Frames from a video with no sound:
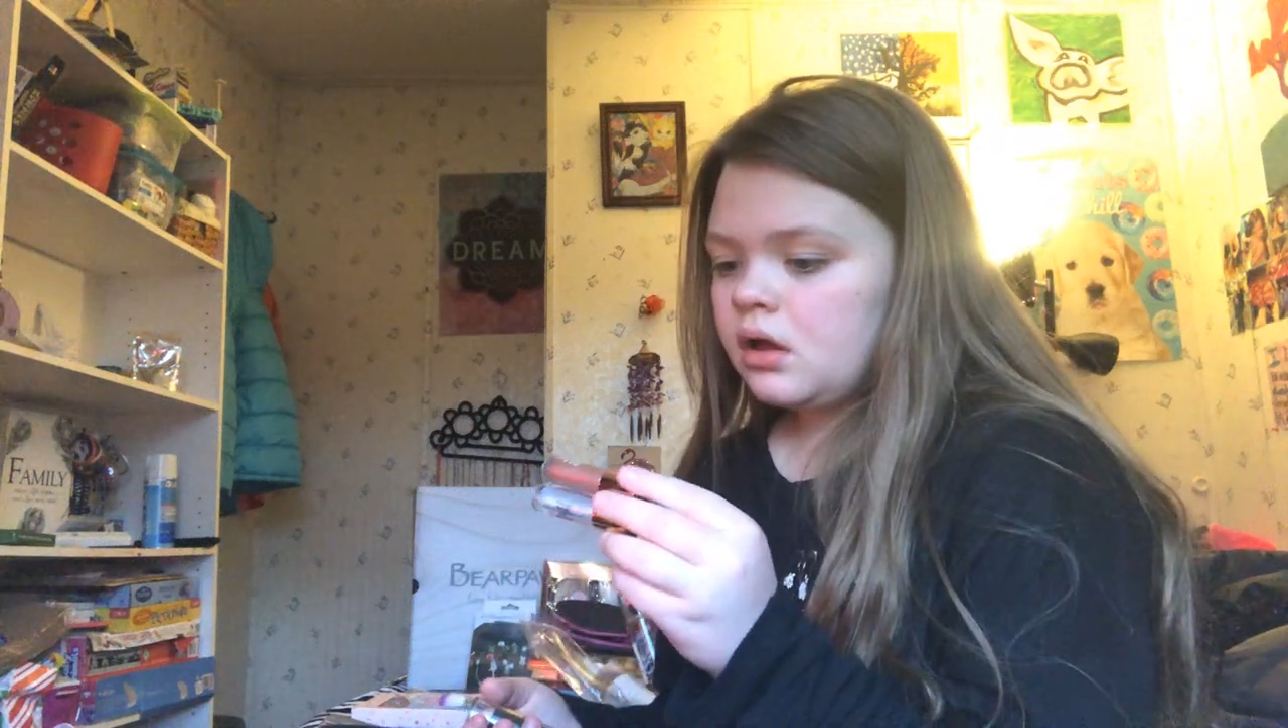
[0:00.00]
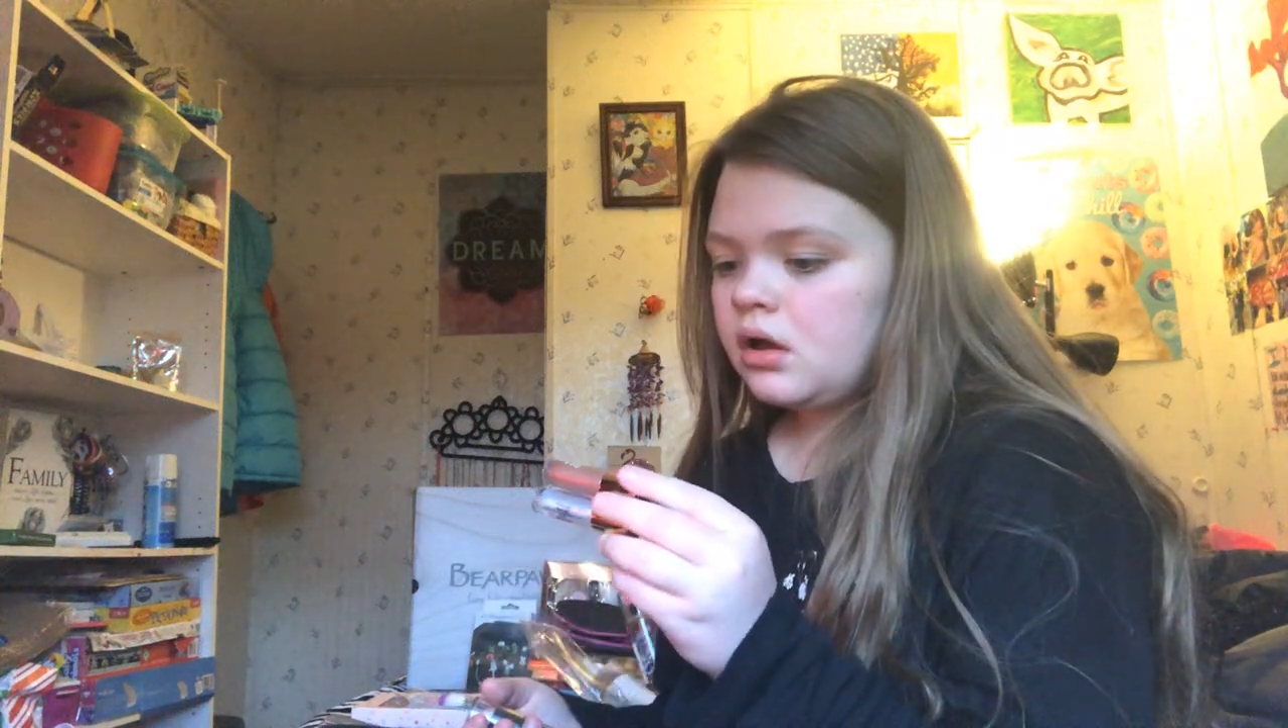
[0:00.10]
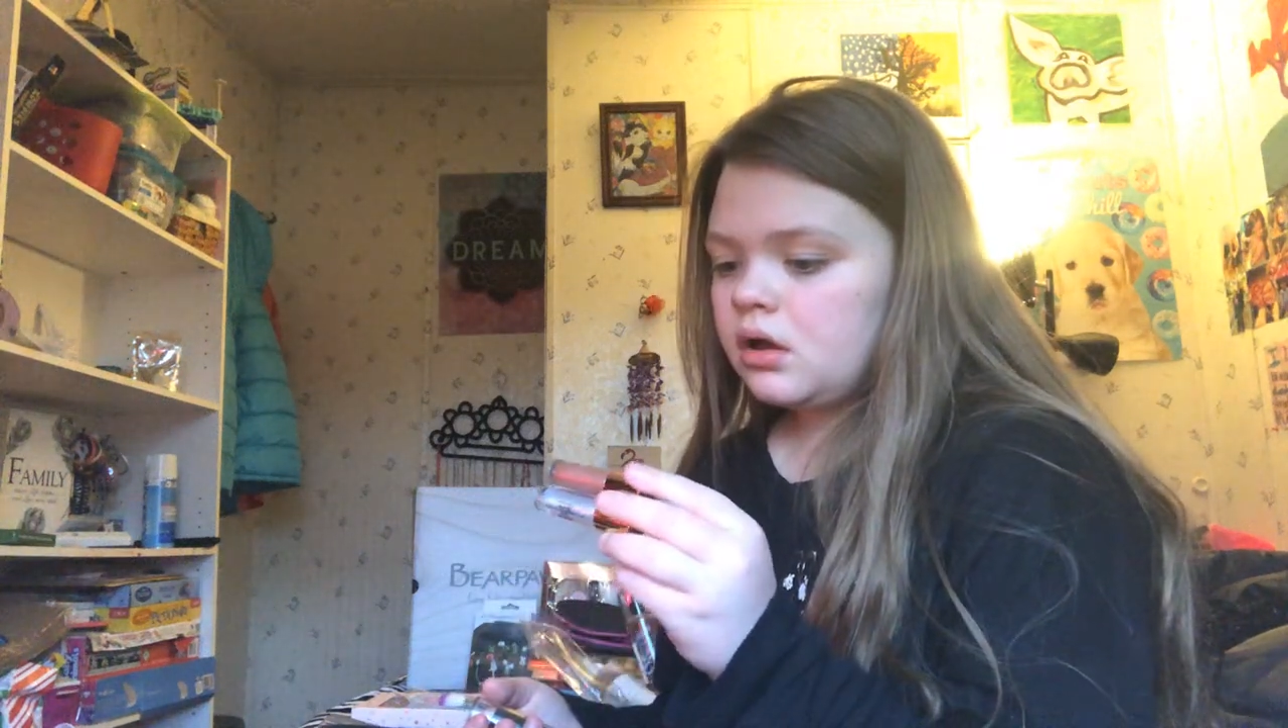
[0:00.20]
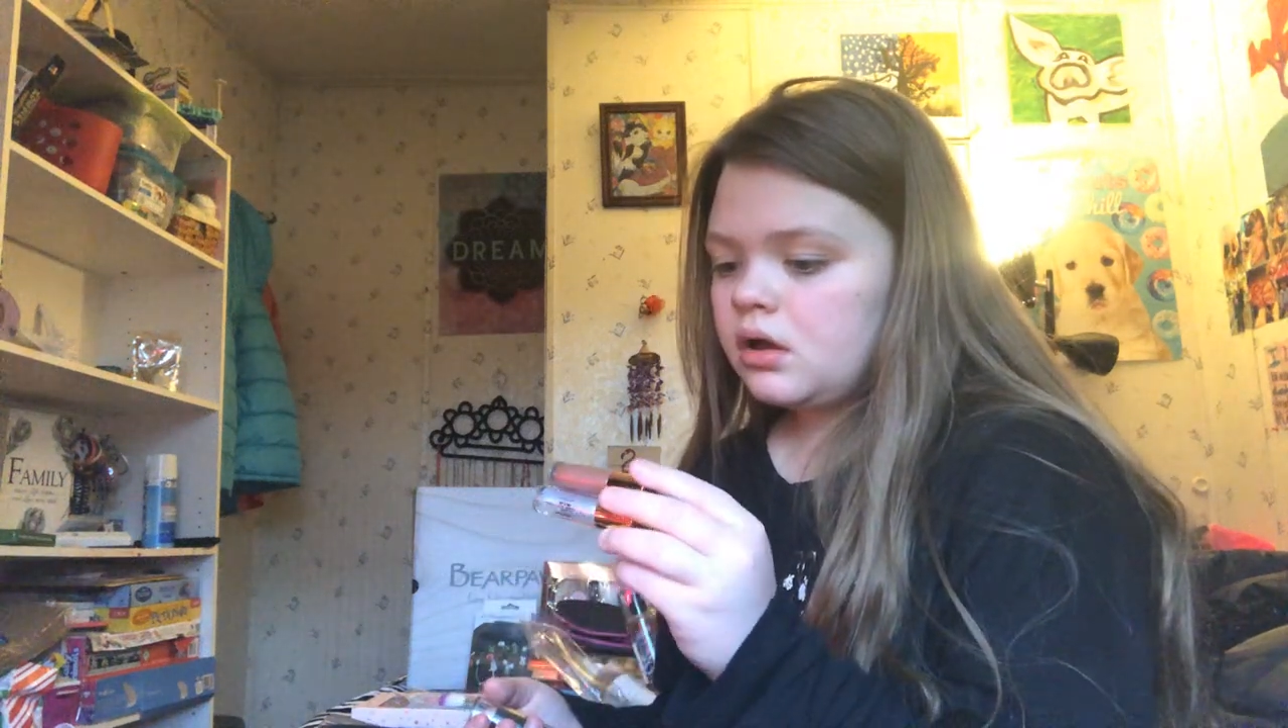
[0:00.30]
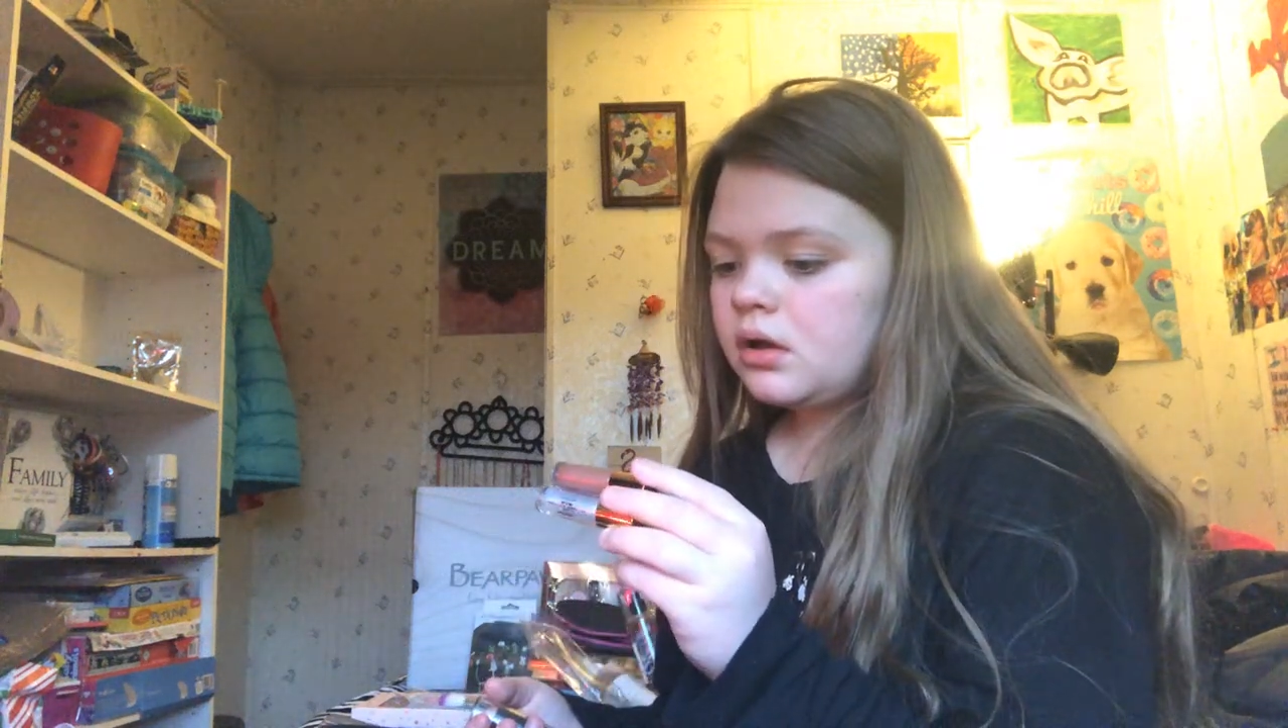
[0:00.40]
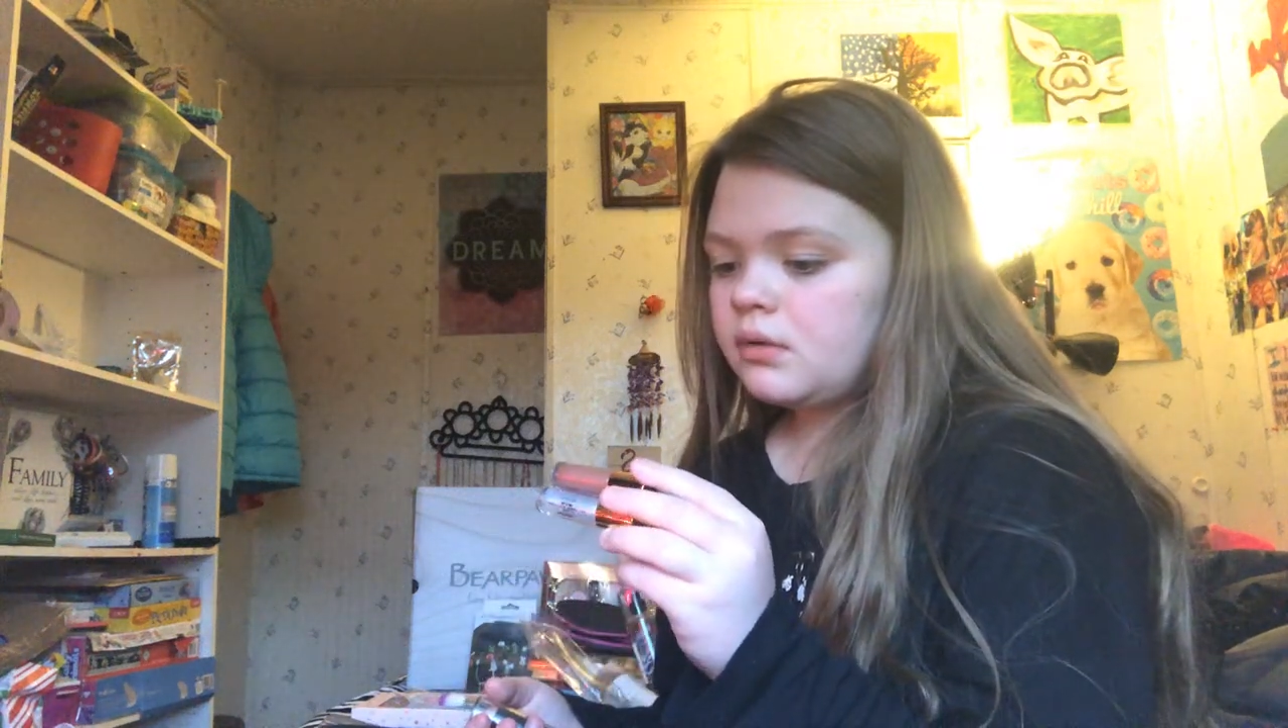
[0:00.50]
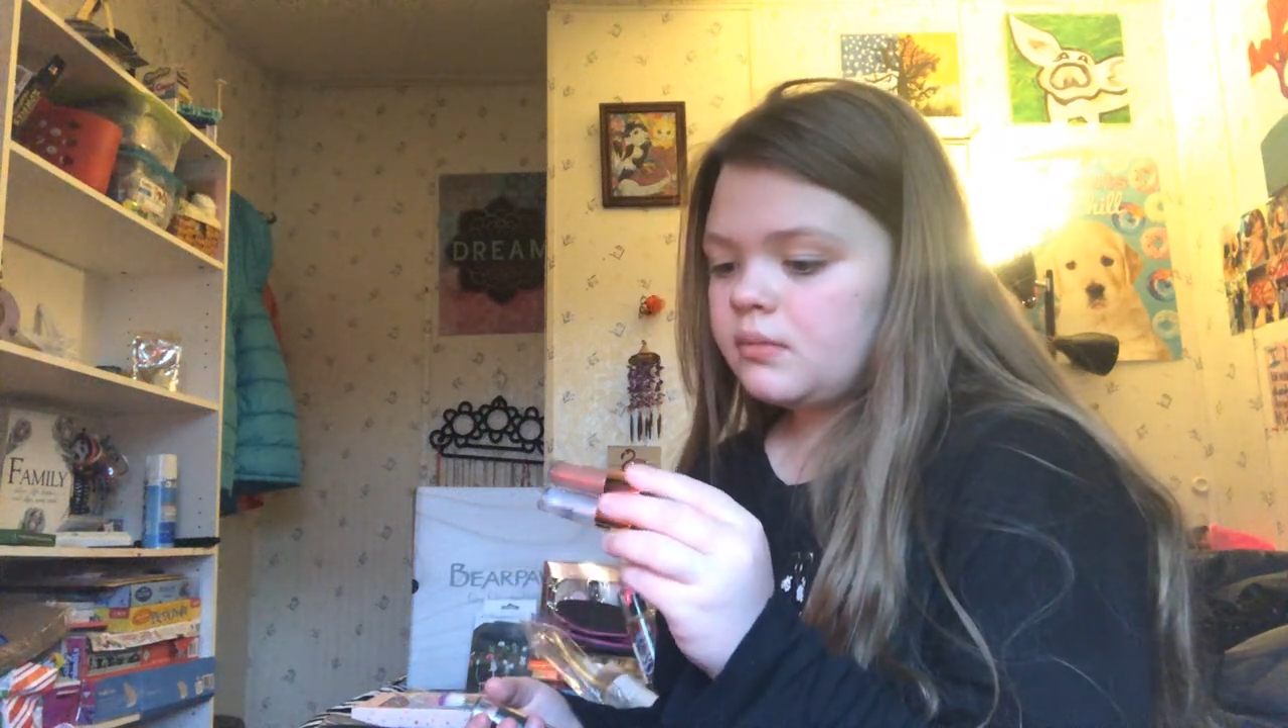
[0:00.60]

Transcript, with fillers: Um,